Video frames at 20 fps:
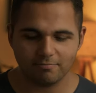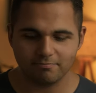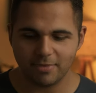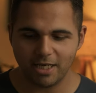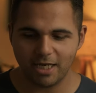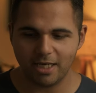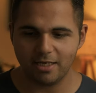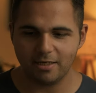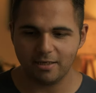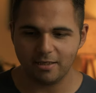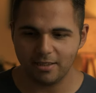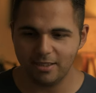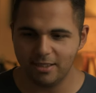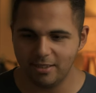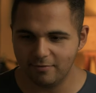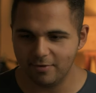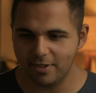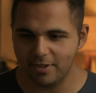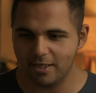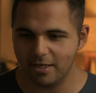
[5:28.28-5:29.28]
and
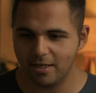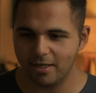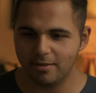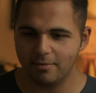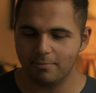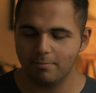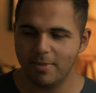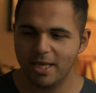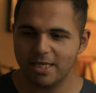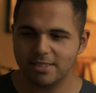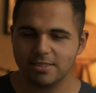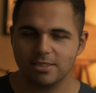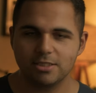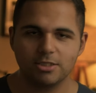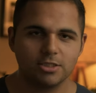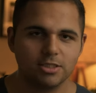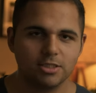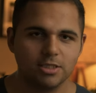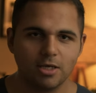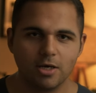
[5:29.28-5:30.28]
giving a
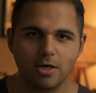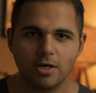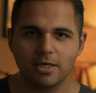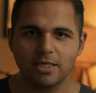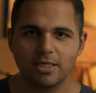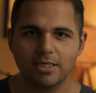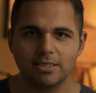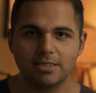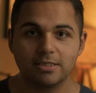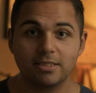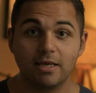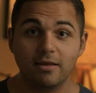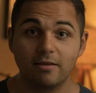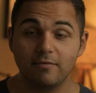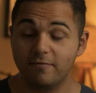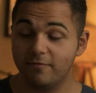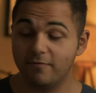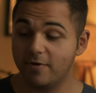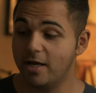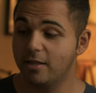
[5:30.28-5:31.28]
message to the audience
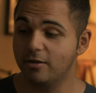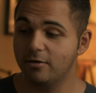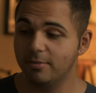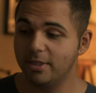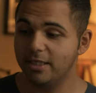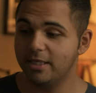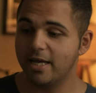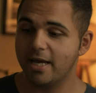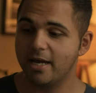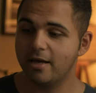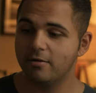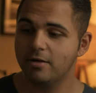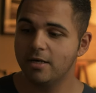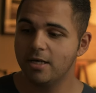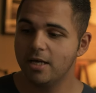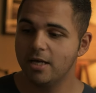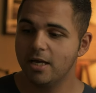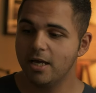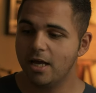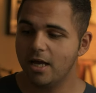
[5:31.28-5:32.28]
that follow me now
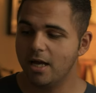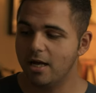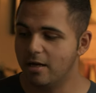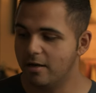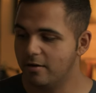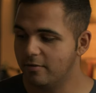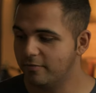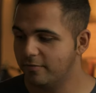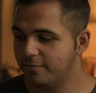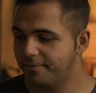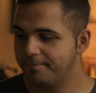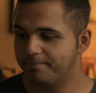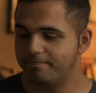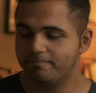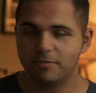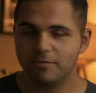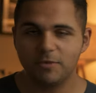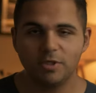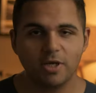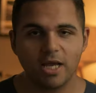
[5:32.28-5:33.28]
of
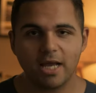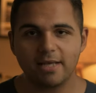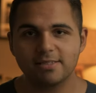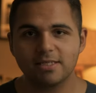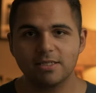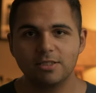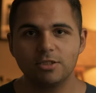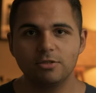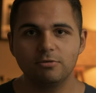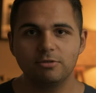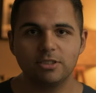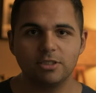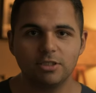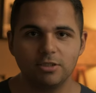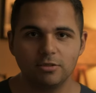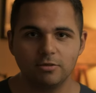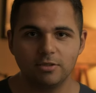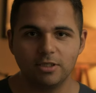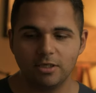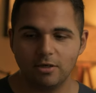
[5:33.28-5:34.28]
you guys can do it
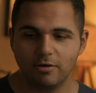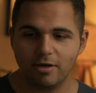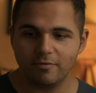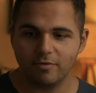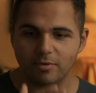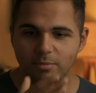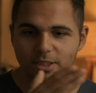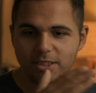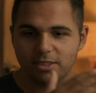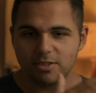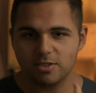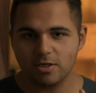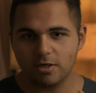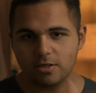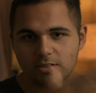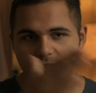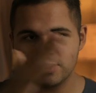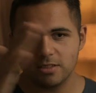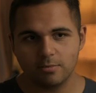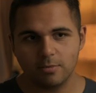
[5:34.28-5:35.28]
too. You know, everybody
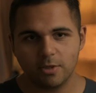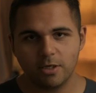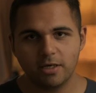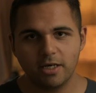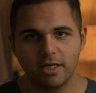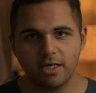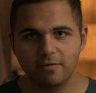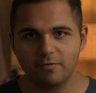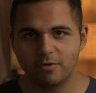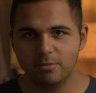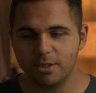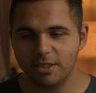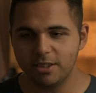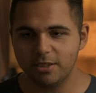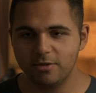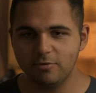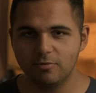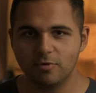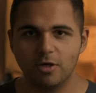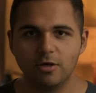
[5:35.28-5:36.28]
starts somewhere and everybody
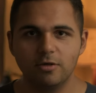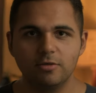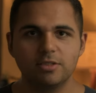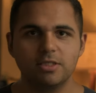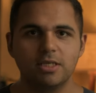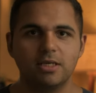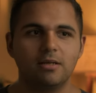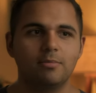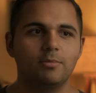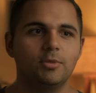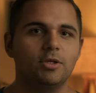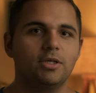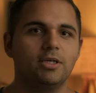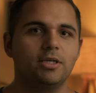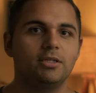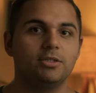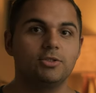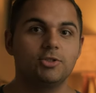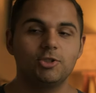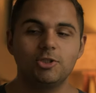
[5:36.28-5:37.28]
grows, and I'm
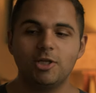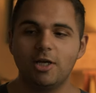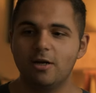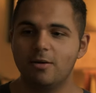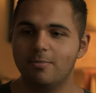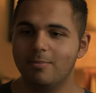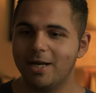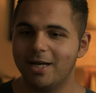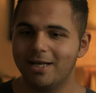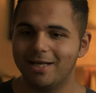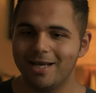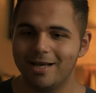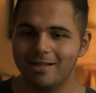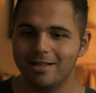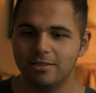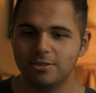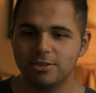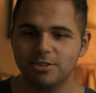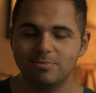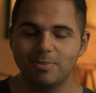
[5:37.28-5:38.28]
looking to share my
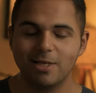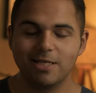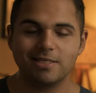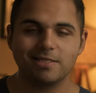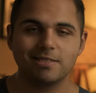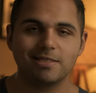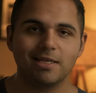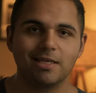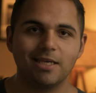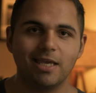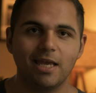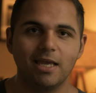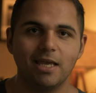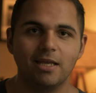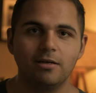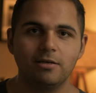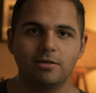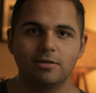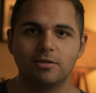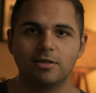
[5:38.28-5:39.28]
knowledge as best as I
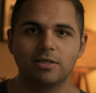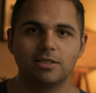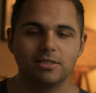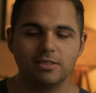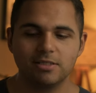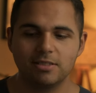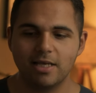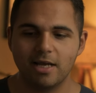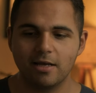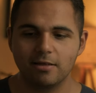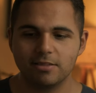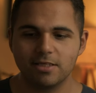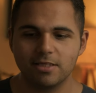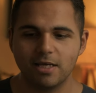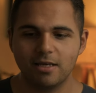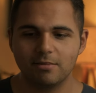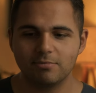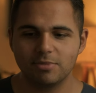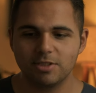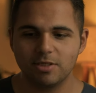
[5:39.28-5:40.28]
can during this
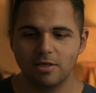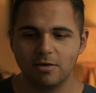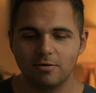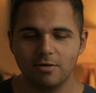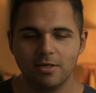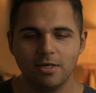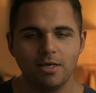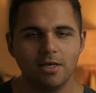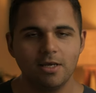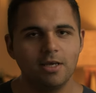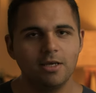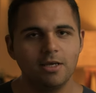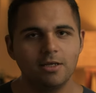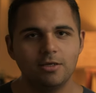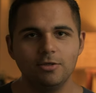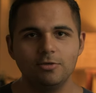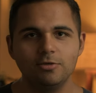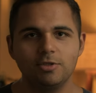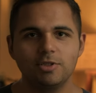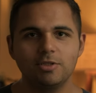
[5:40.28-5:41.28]
downtime. So
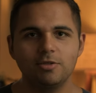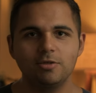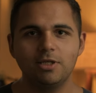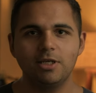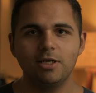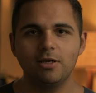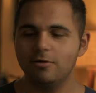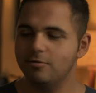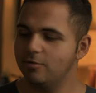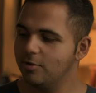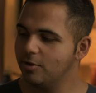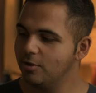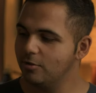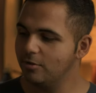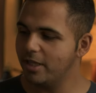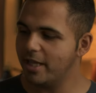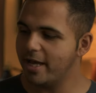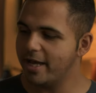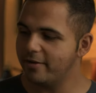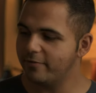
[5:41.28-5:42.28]
new studio, new
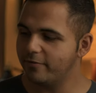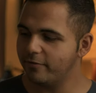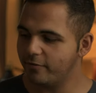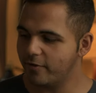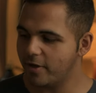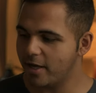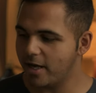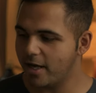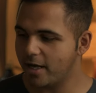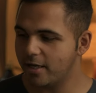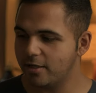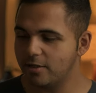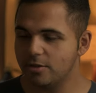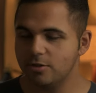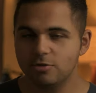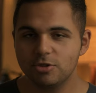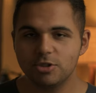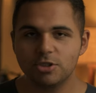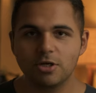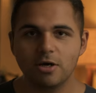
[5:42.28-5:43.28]
life,
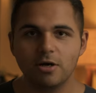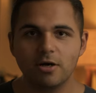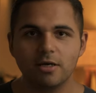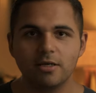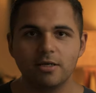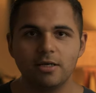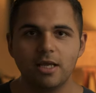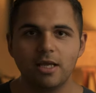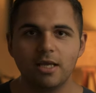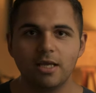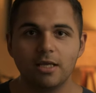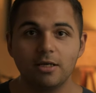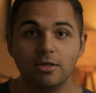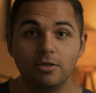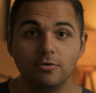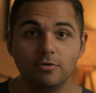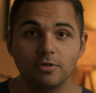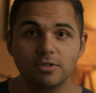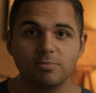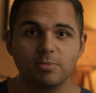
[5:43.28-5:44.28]
new Sean, and
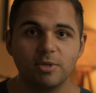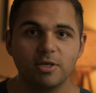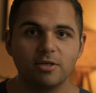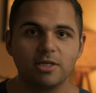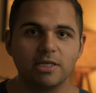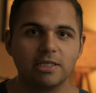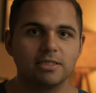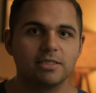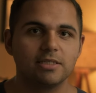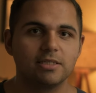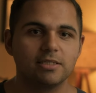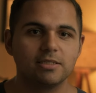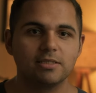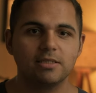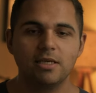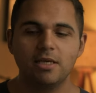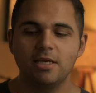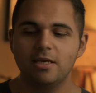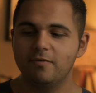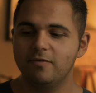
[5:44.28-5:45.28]
new experiences.
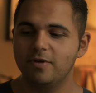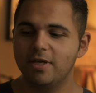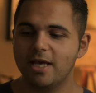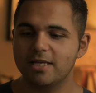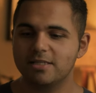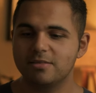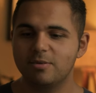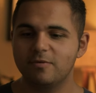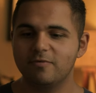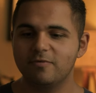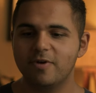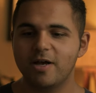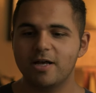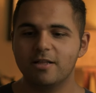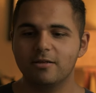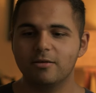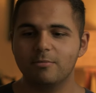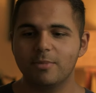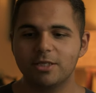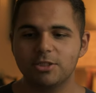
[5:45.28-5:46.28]
If you guys have been
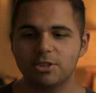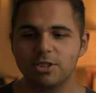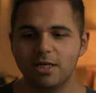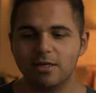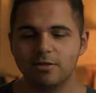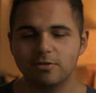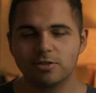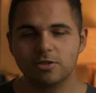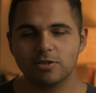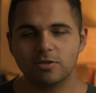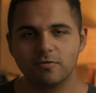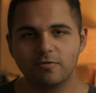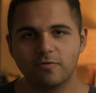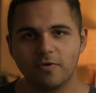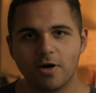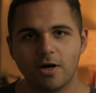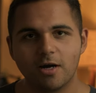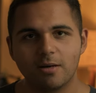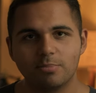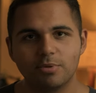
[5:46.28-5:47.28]
following my channel so
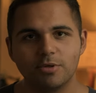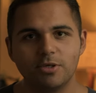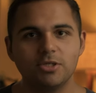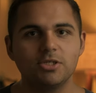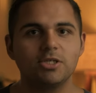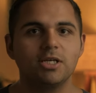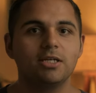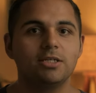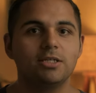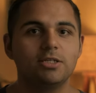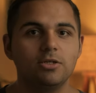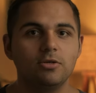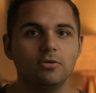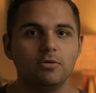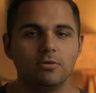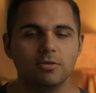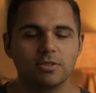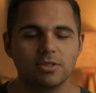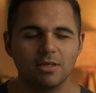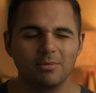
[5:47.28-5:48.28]
far, I appreciate you.
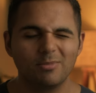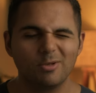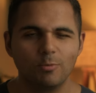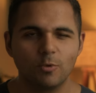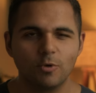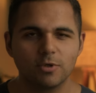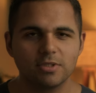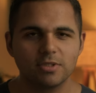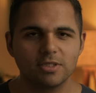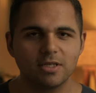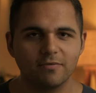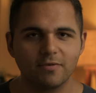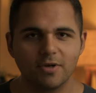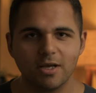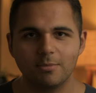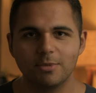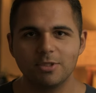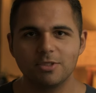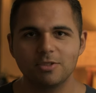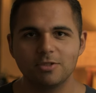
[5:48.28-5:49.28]
There's going to be more stuff
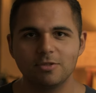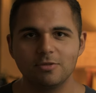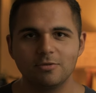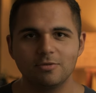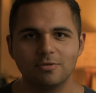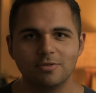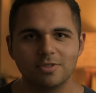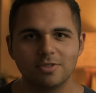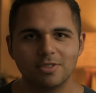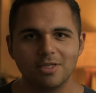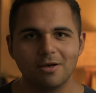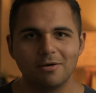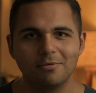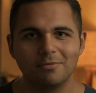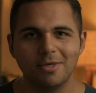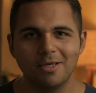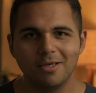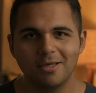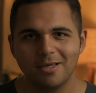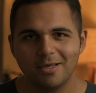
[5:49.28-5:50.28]
coming soon. So
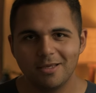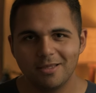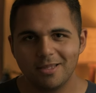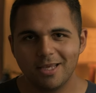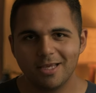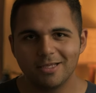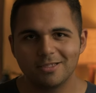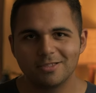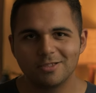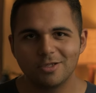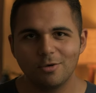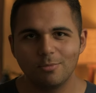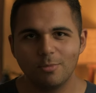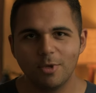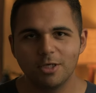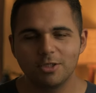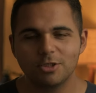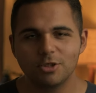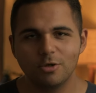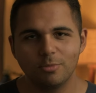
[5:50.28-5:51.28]
thanks so
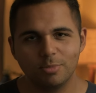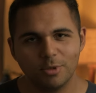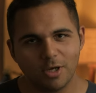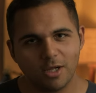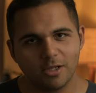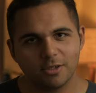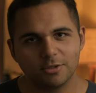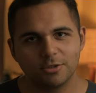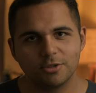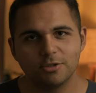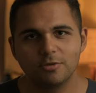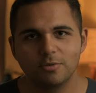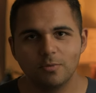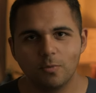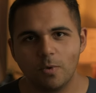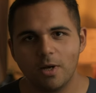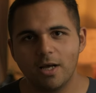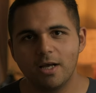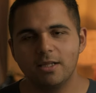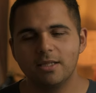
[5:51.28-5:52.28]
much. Hope you all are doing
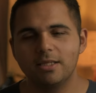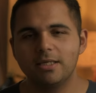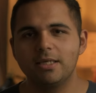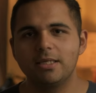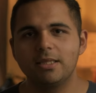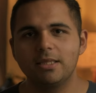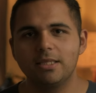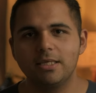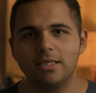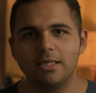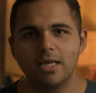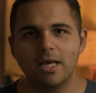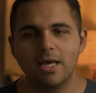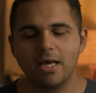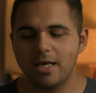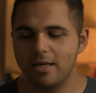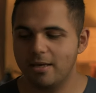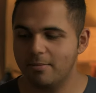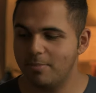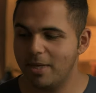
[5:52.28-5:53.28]
well in
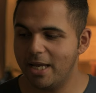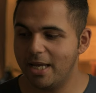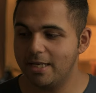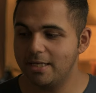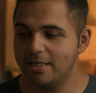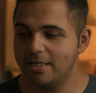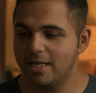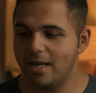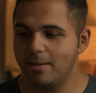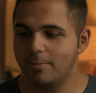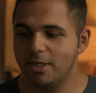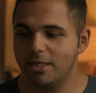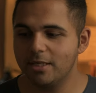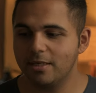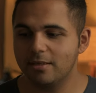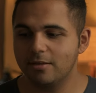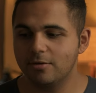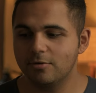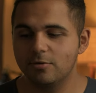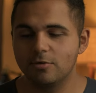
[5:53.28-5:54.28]
the pandemic
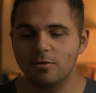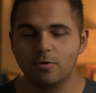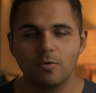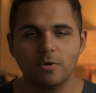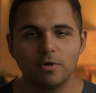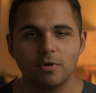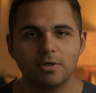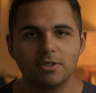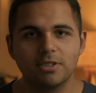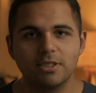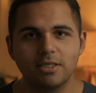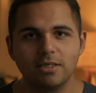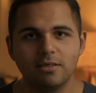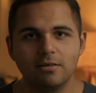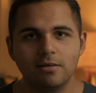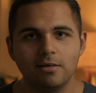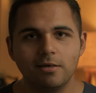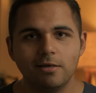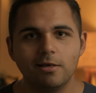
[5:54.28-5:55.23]
and the whole quarantine.